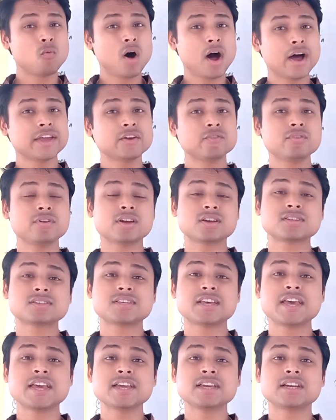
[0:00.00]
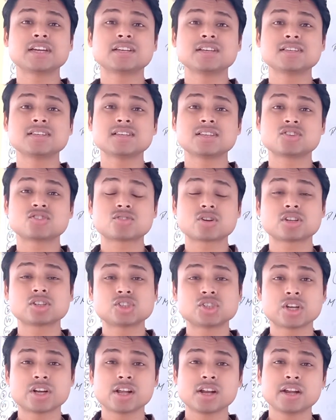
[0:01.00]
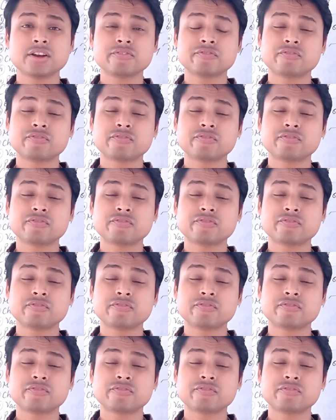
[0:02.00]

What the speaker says: why we are saying it is structural